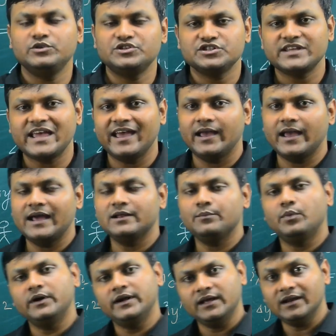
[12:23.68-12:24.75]
which is at a
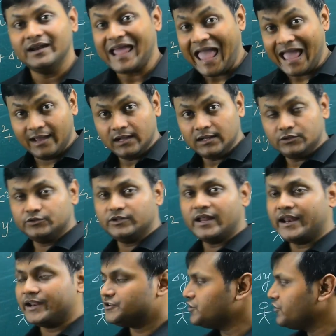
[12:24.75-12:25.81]
particular angle to the
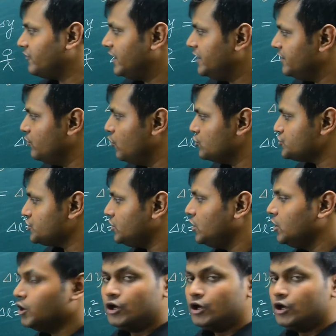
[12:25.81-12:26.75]
direction of relative motion,